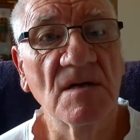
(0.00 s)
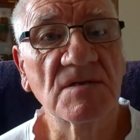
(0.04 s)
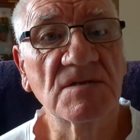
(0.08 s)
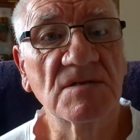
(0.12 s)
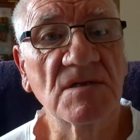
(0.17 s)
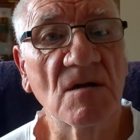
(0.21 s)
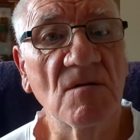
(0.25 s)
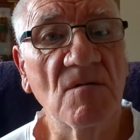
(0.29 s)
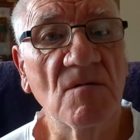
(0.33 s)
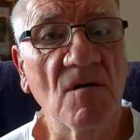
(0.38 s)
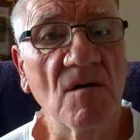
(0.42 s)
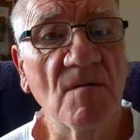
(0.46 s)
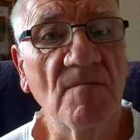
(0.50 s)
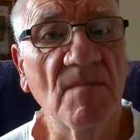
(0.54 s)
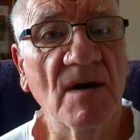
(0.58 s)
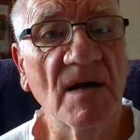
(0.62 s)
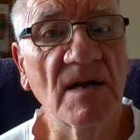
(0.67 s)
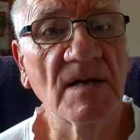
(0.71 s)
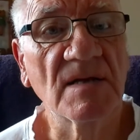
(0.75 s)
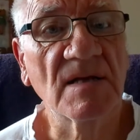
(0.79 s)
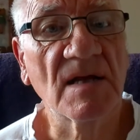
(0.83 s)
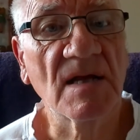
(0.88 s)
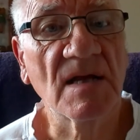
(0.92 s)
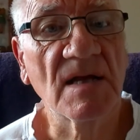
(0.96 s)
So I
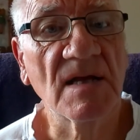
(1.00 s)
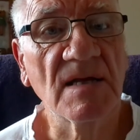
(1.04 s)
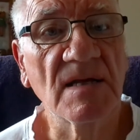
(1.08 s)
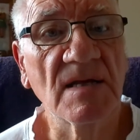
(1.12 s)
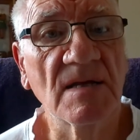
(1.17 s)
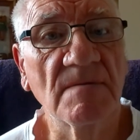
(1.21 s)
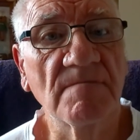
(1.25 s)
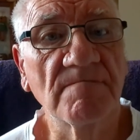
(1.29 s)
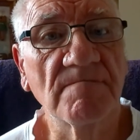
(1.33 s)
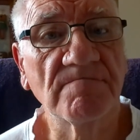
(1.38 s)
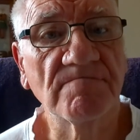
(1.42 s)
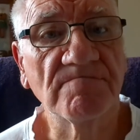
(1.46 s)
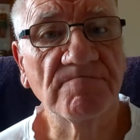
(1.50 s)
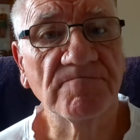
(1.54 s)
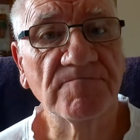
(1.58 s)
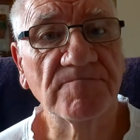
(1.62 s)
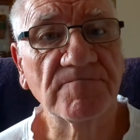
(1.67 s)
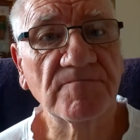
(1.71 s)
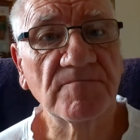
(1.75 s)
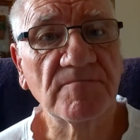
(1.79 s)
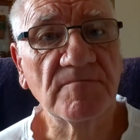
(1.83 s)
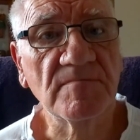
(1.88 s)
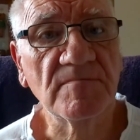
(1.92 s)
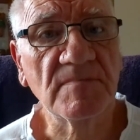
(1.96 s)
made a
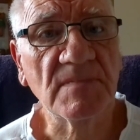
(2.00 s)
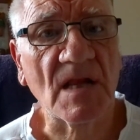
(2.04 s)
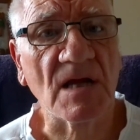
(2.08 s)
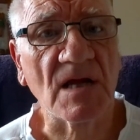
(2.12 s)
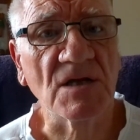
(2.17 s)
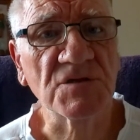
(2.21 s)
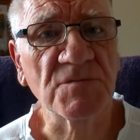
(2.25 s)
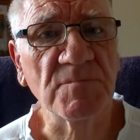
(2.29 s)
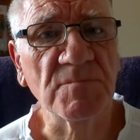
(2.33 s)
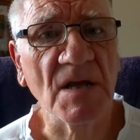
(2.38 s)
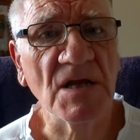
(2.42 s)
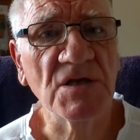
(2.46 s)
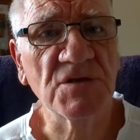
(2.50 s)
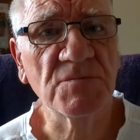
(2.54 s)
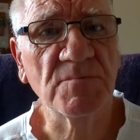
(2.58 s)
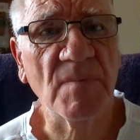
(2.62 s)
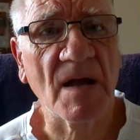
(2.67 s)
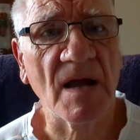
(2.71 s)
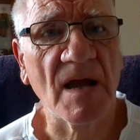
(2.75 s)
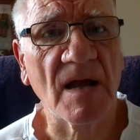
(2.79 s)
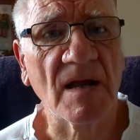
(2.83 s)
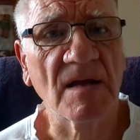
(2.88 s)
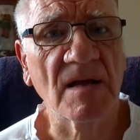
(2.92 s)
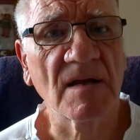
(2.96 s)

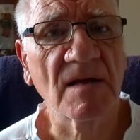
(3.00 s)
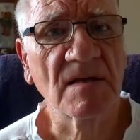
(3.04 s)
splashback.